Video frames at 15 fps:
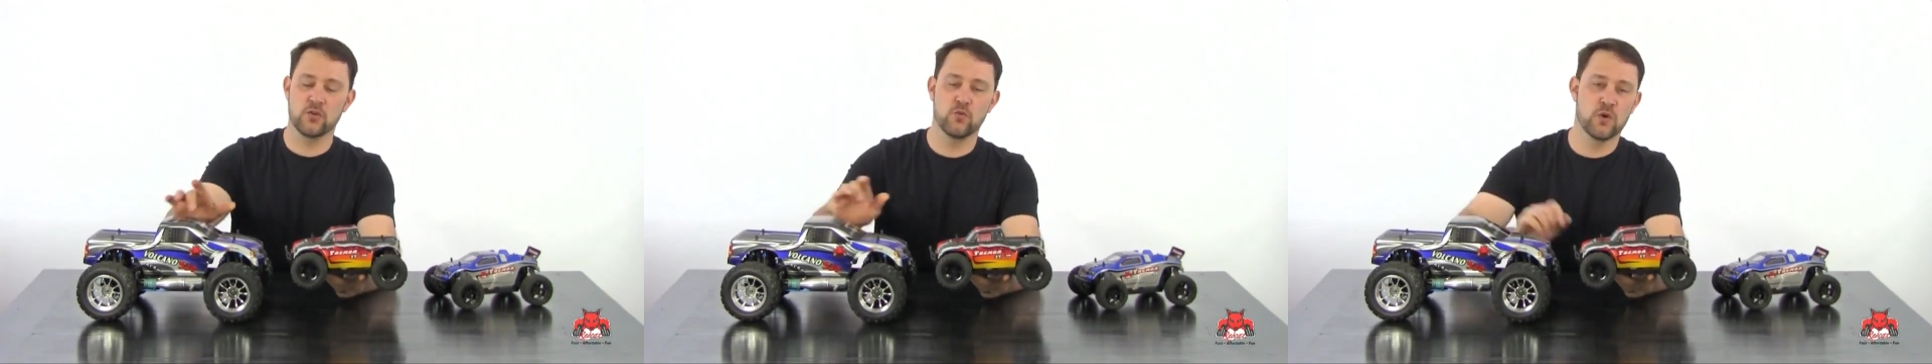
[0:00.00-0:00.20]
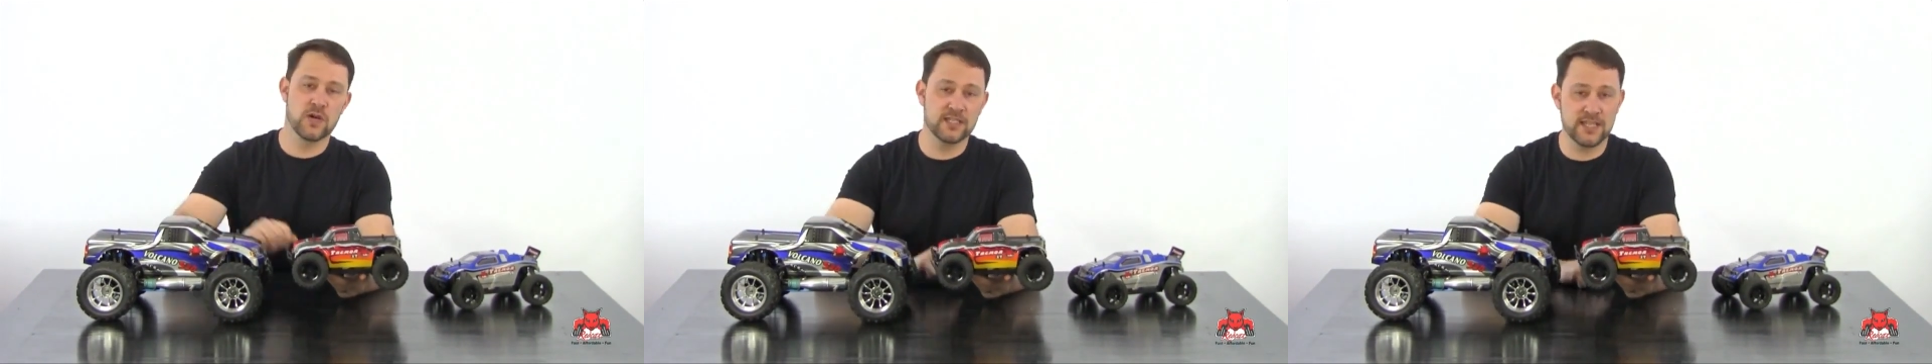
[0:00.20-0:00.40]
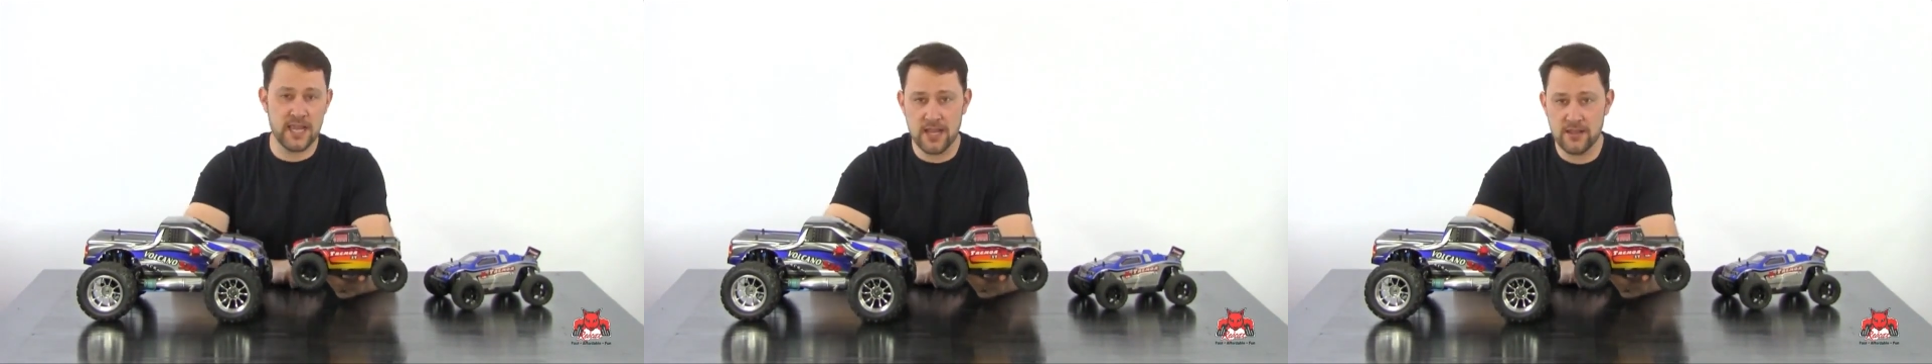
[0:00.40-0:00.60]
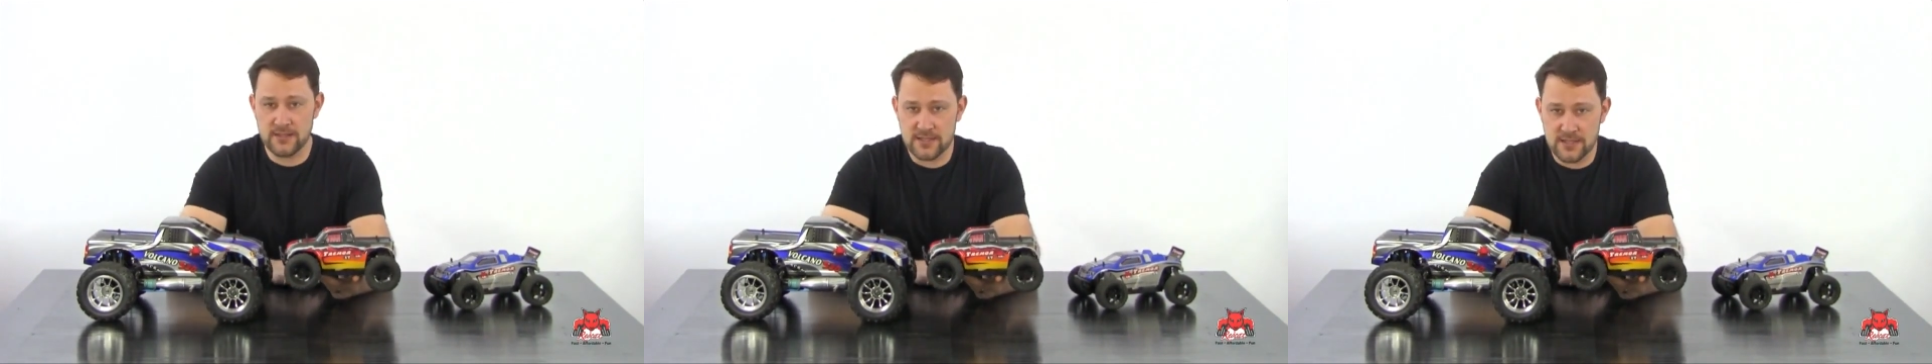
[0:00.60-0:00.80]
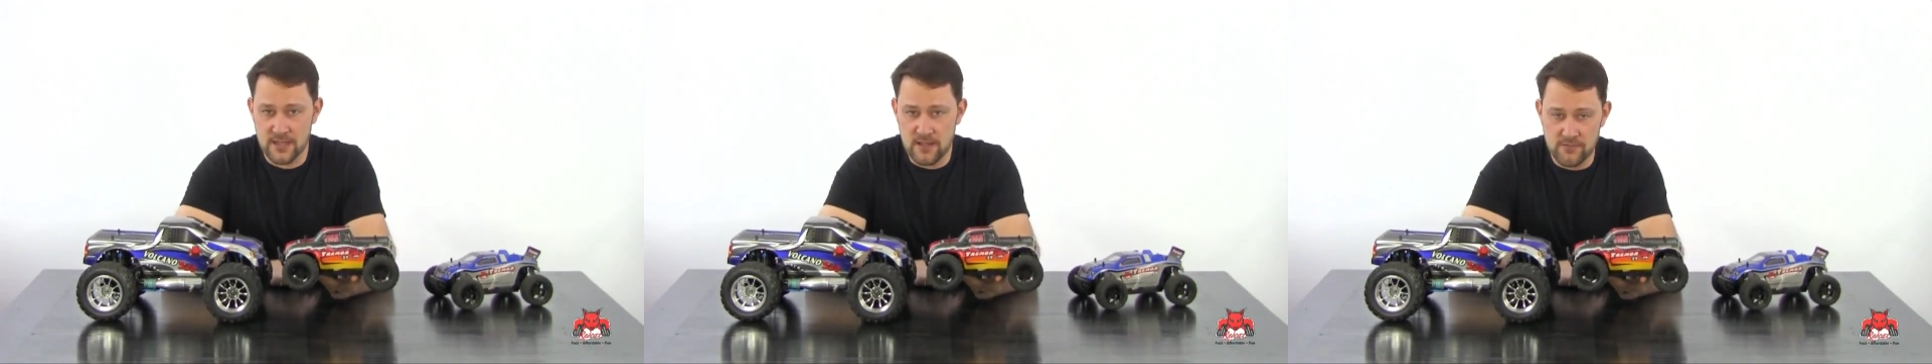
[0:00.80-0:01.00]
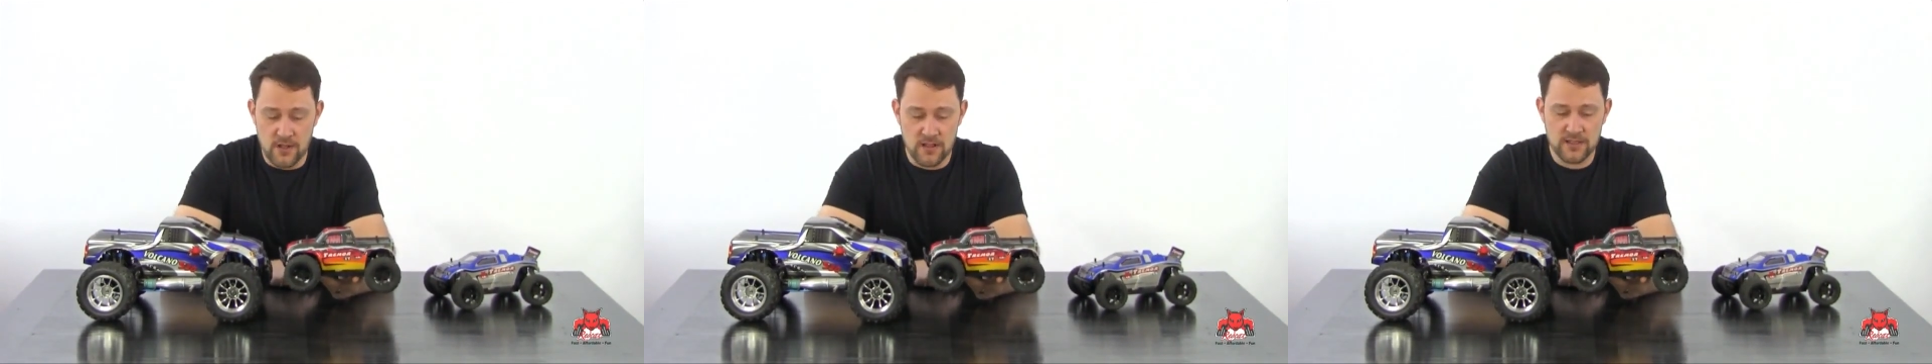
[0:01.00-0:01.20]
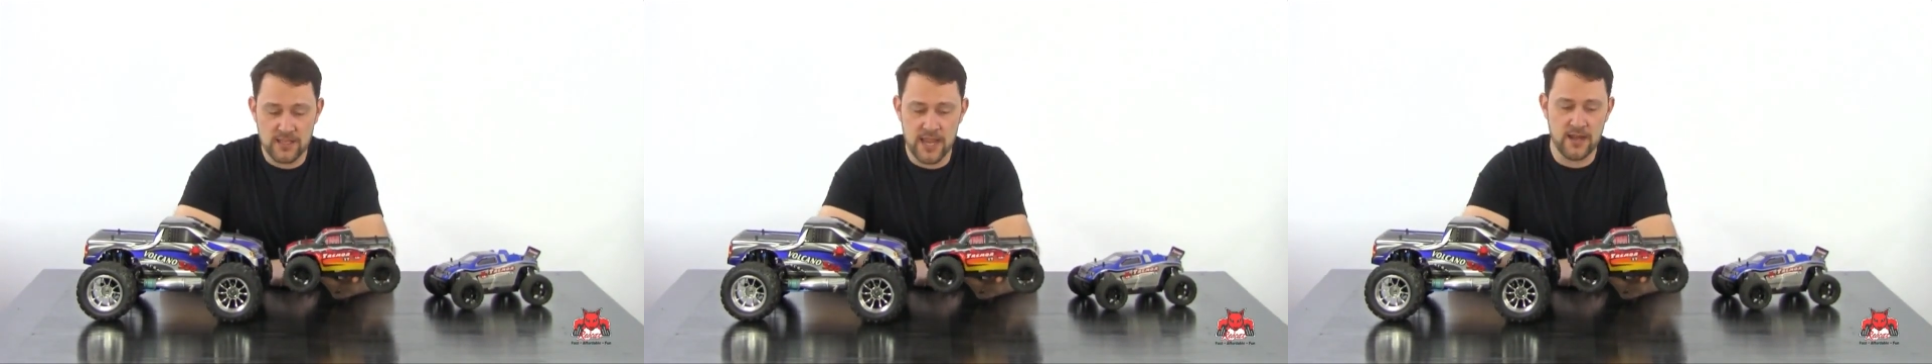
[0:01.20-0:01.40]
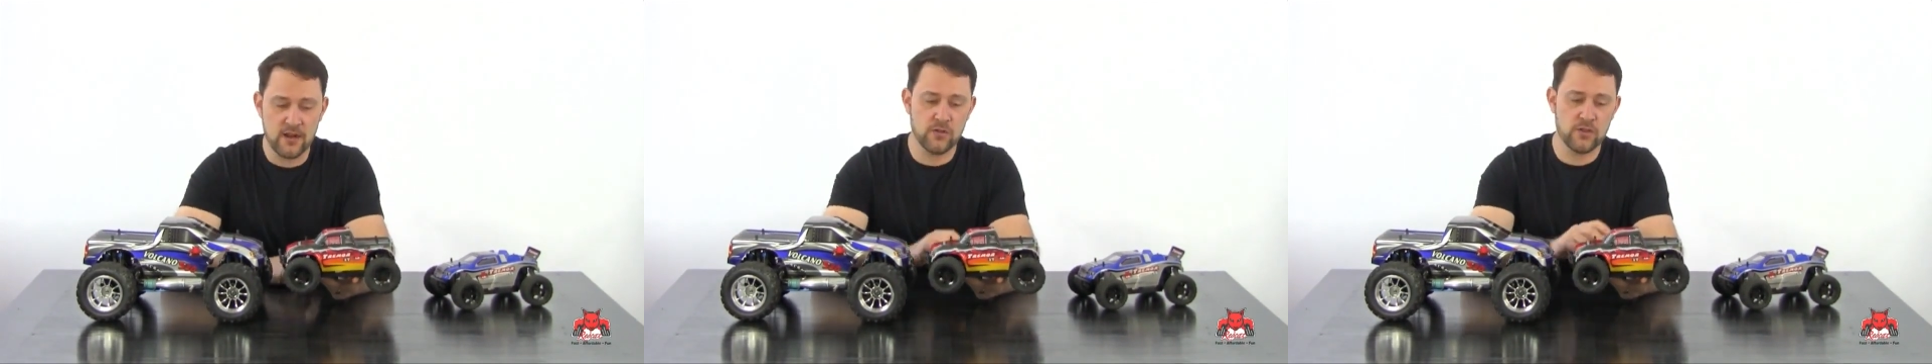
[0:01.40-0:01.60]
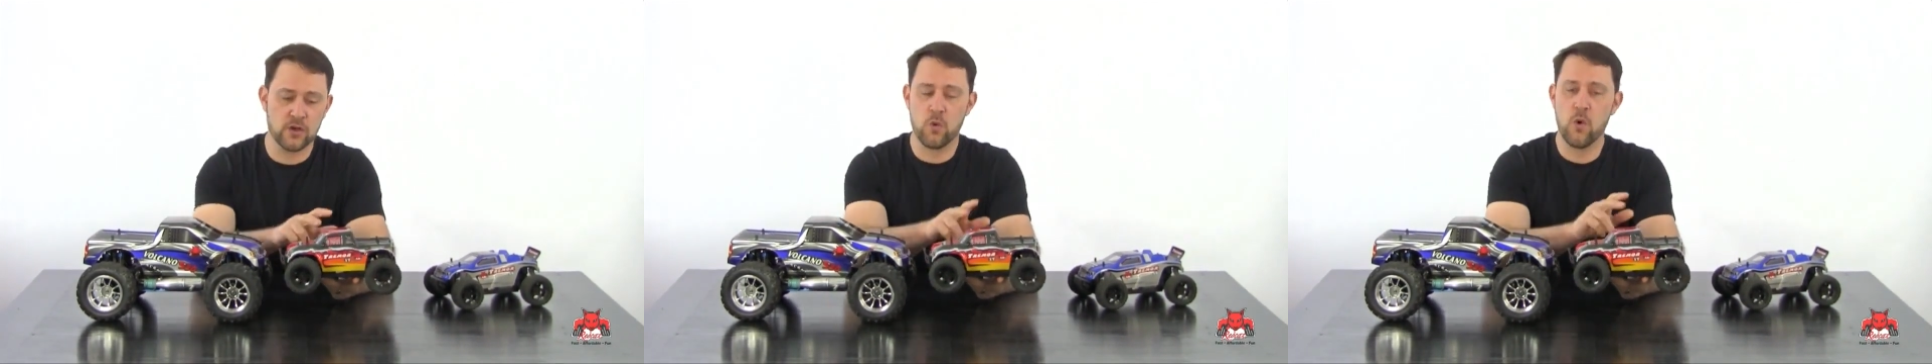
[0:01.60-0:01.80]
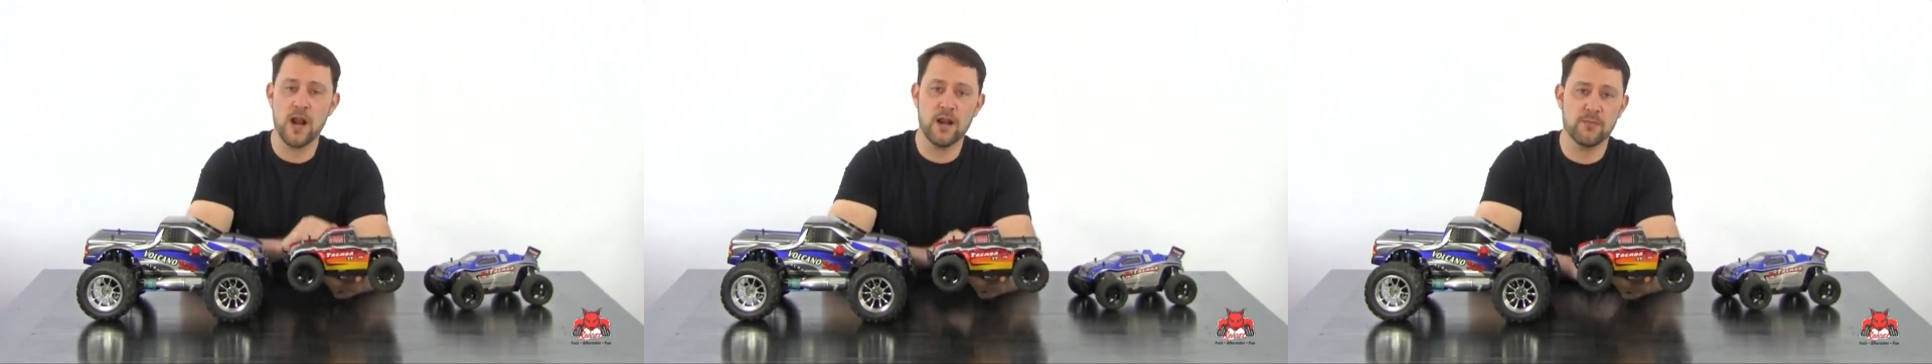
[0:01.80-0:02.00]
the 1/10 scale Volcano, they're
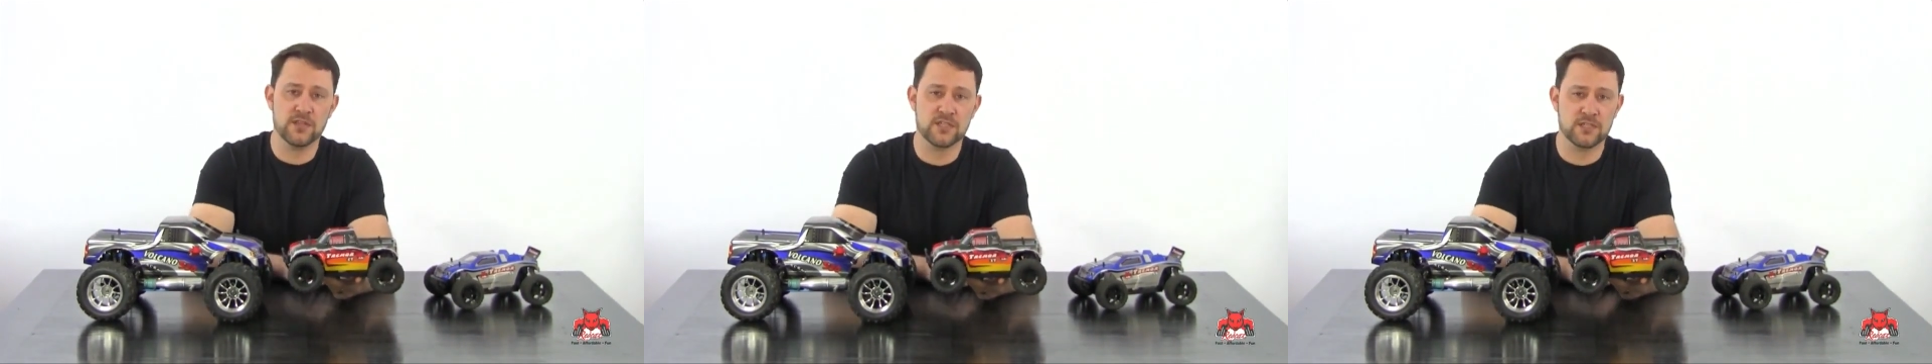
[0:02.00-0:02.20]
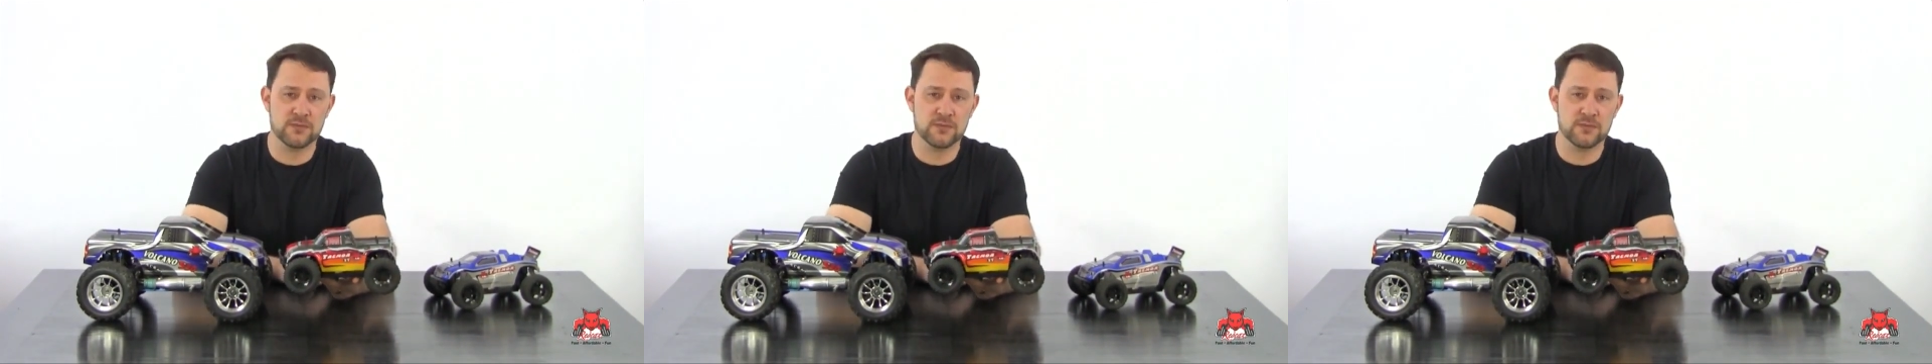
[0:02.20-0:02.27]
quite a bit